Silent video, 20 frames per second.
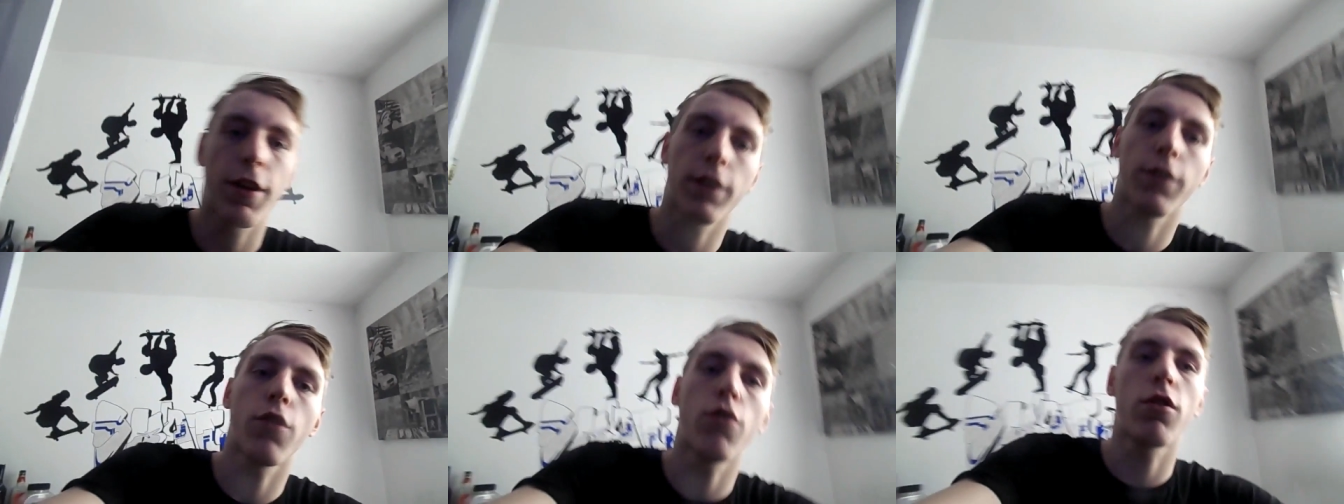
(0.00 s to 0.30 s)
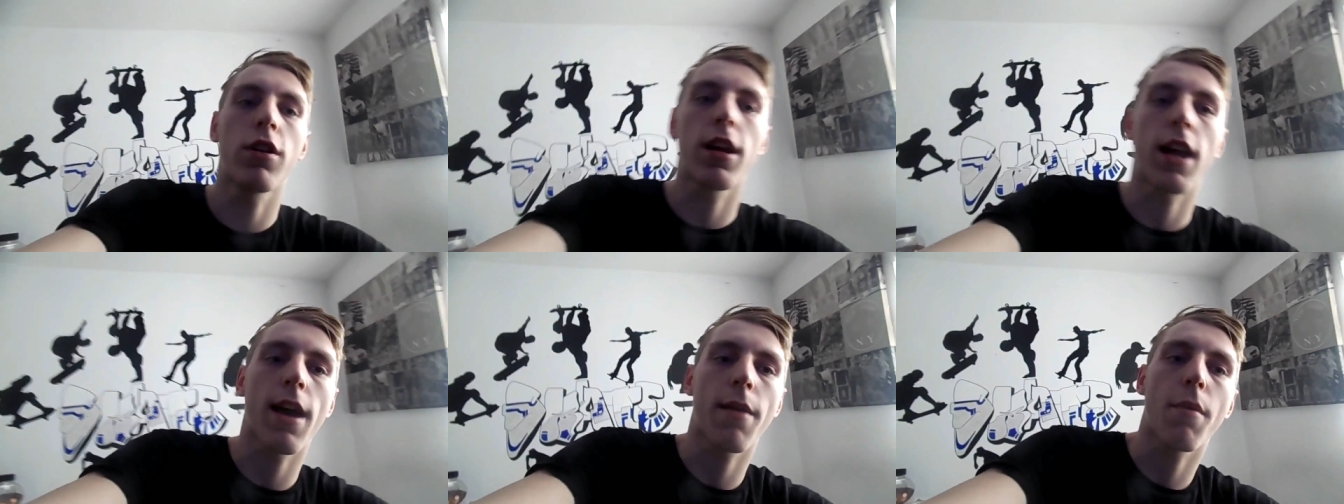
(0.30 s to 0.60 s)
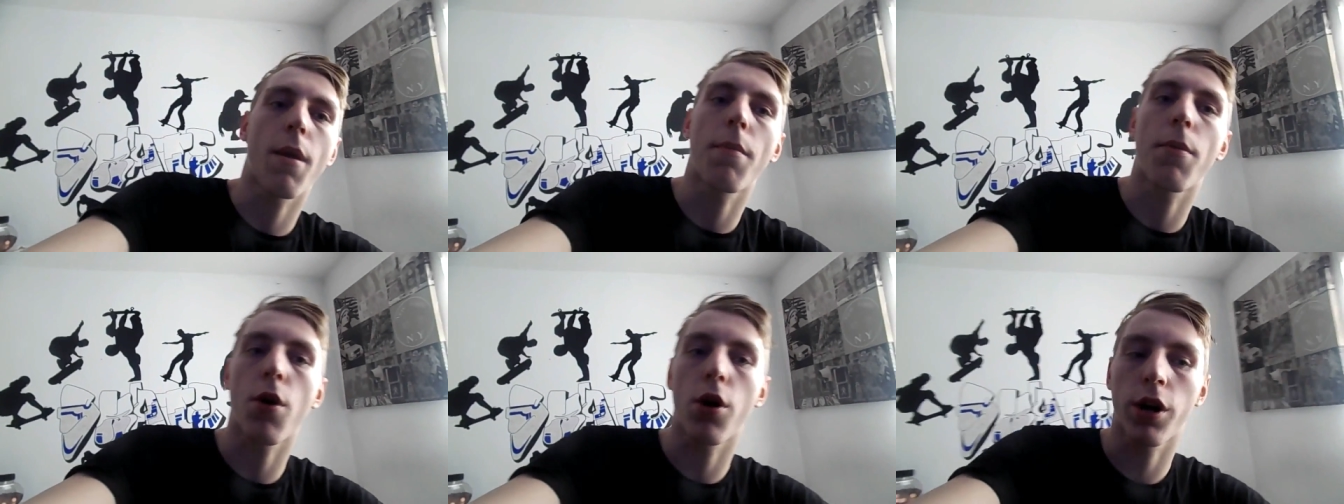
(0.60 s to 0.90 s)
falling out of
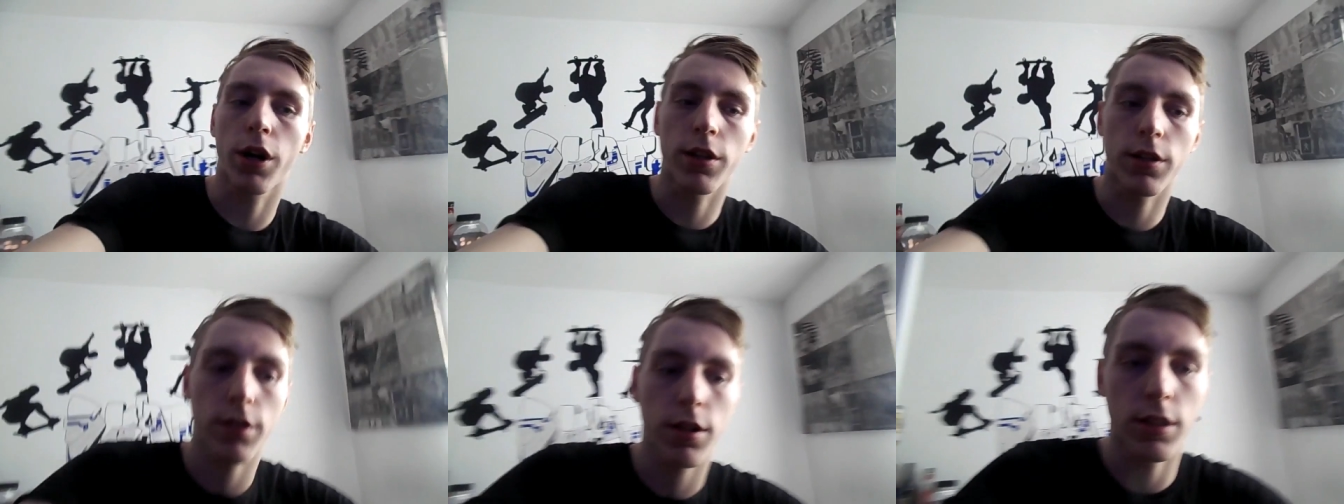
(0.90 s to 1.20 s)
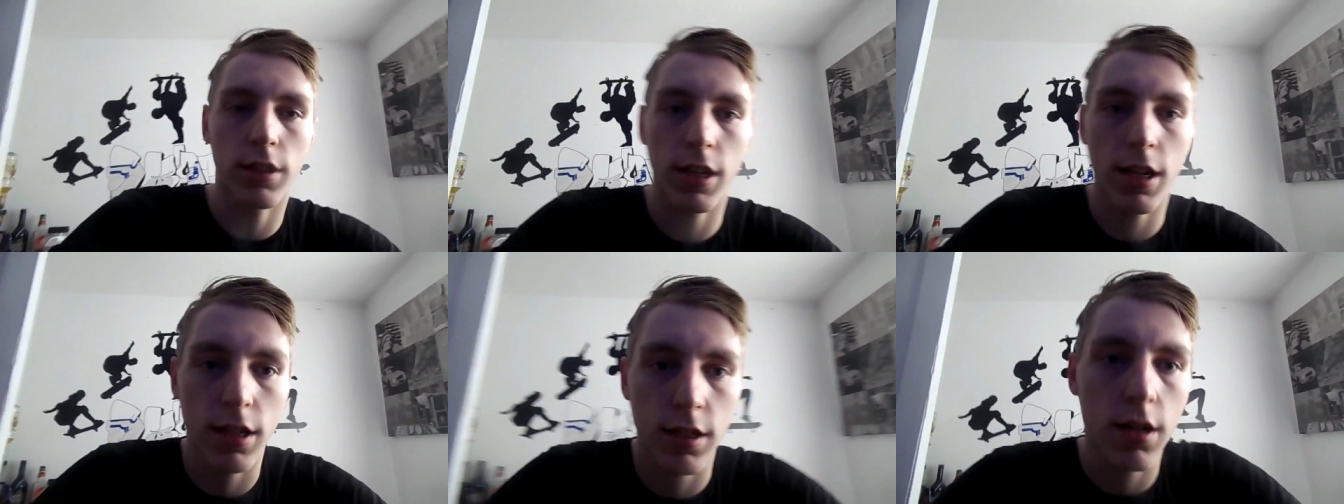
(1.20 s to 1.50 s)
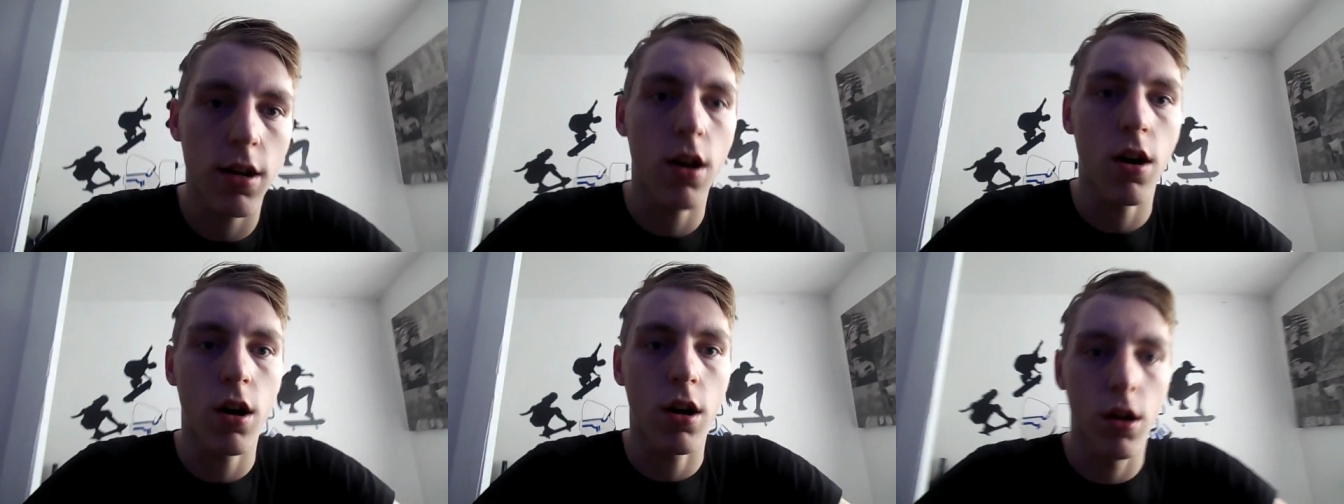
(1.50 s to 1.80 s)
my pockets because these
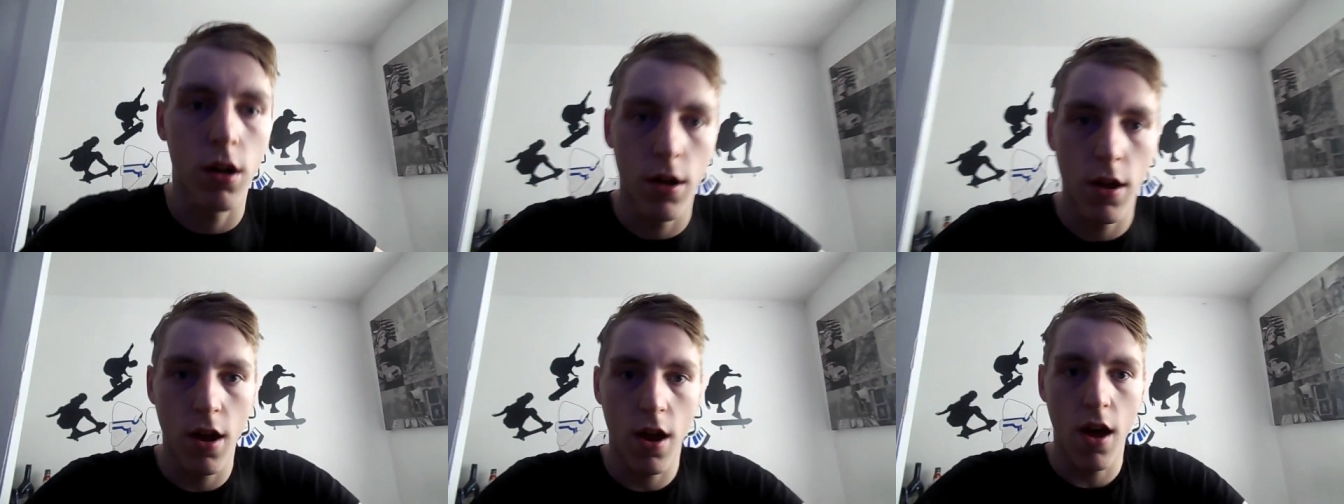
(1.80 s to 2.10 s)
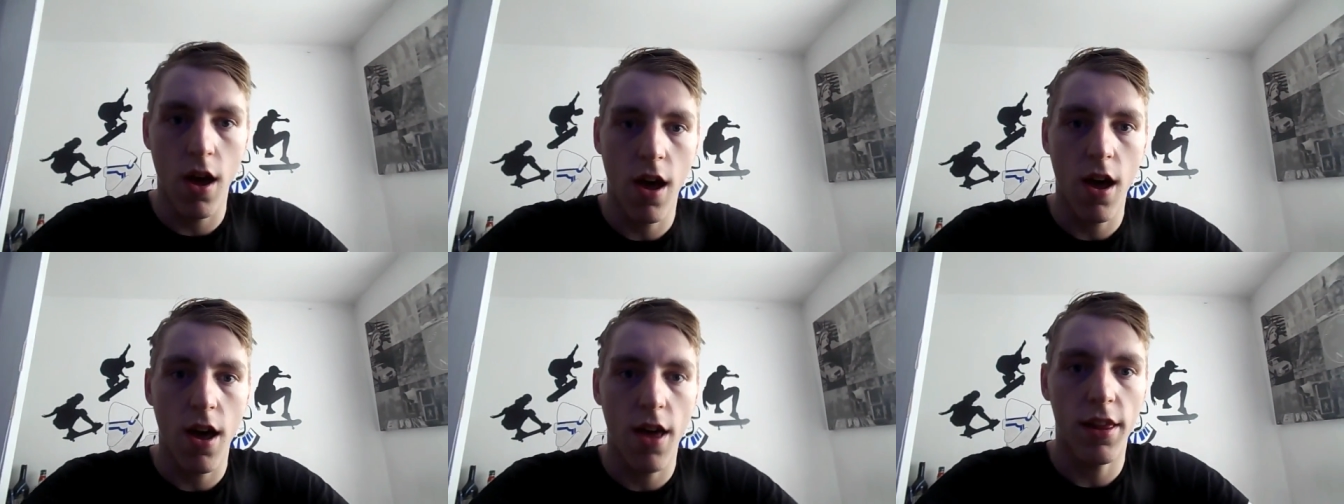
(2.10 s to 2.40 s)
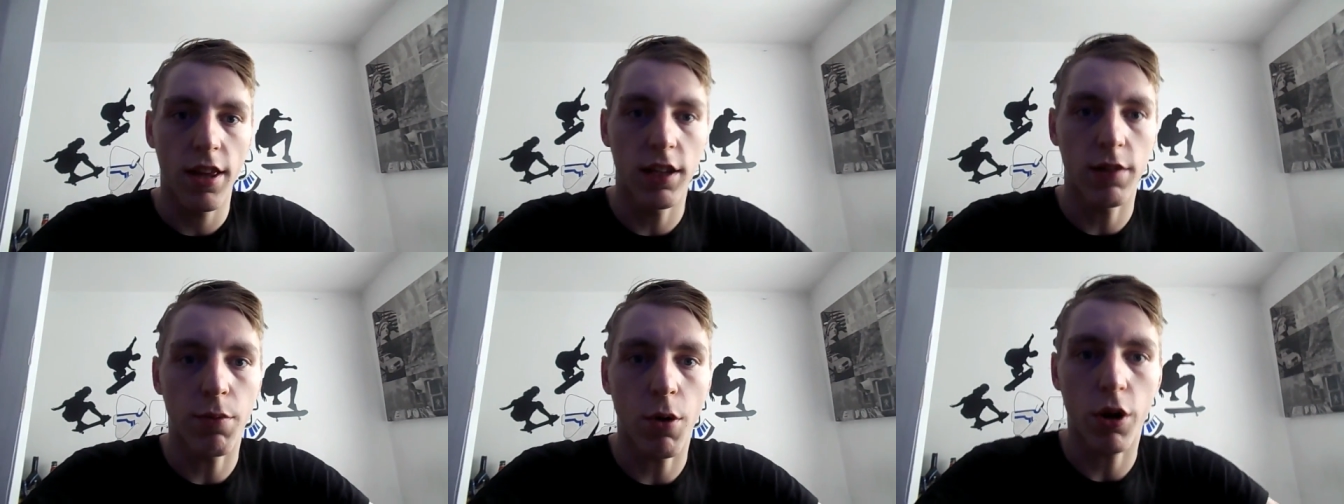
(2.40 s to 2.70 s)
are
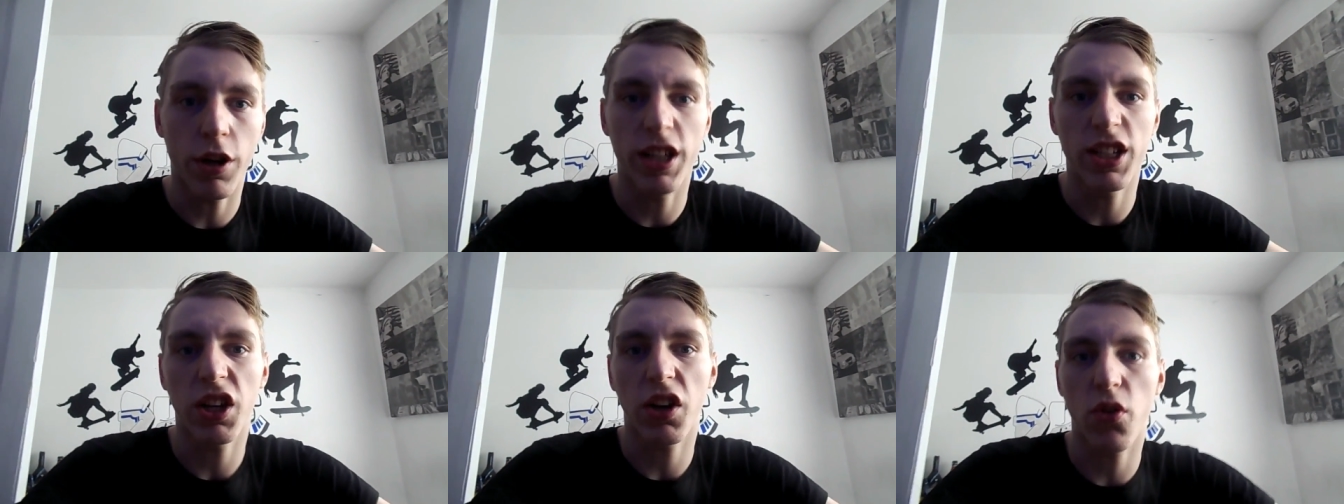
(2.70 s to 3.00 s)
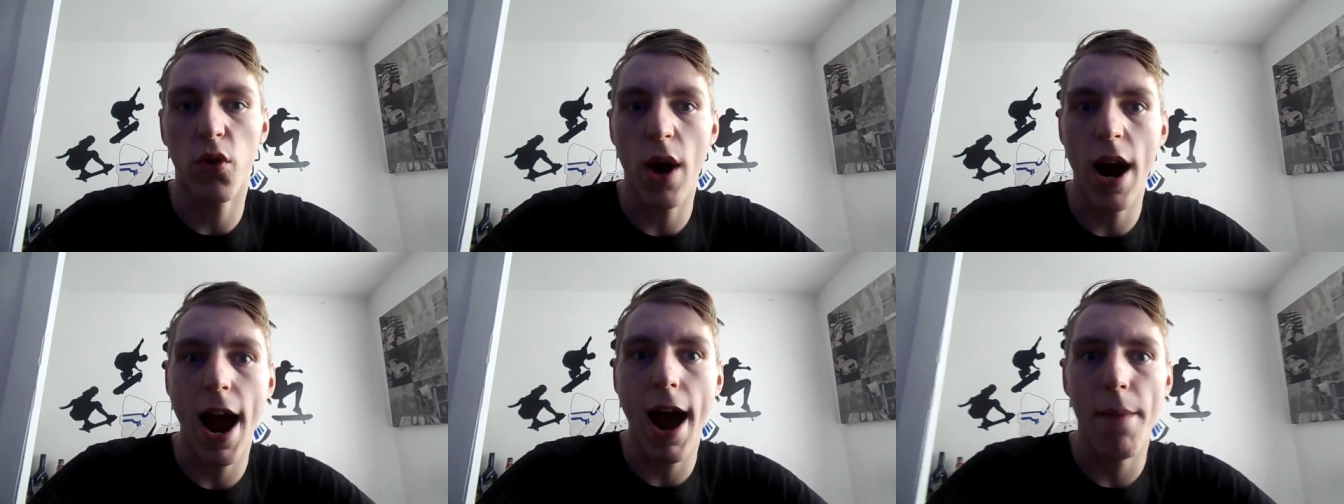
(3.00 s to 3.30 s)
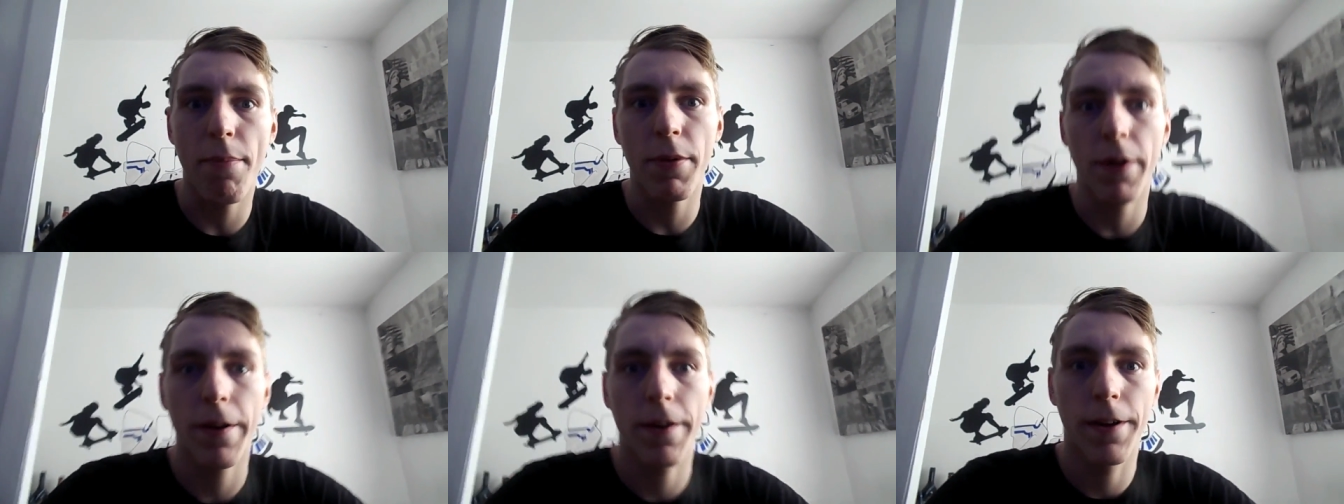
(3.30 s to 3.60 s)
these pockets are crap.